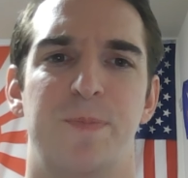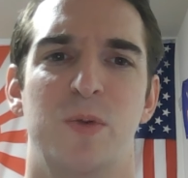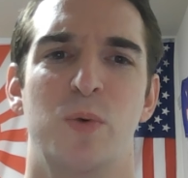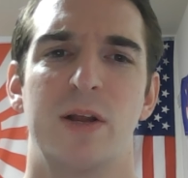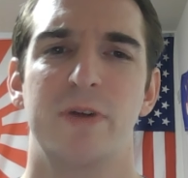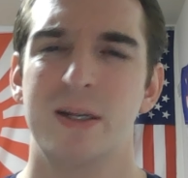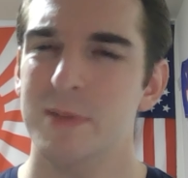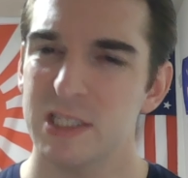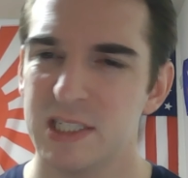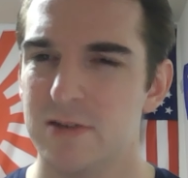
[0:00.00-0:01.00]
would I
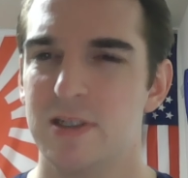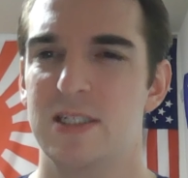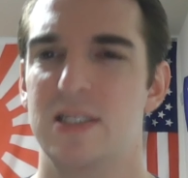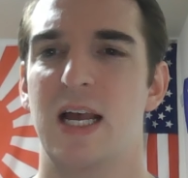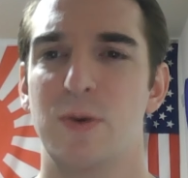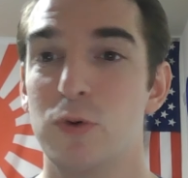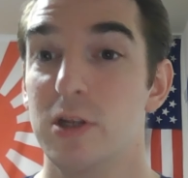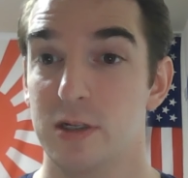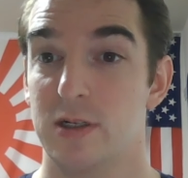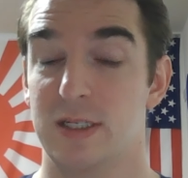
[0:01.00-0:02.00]
recommend this series? I would,
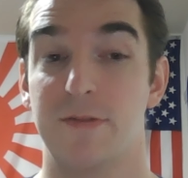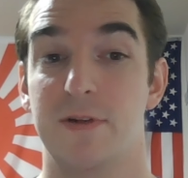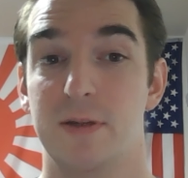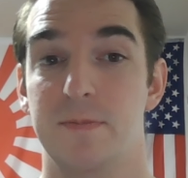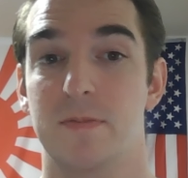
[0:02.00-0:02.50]
definitely.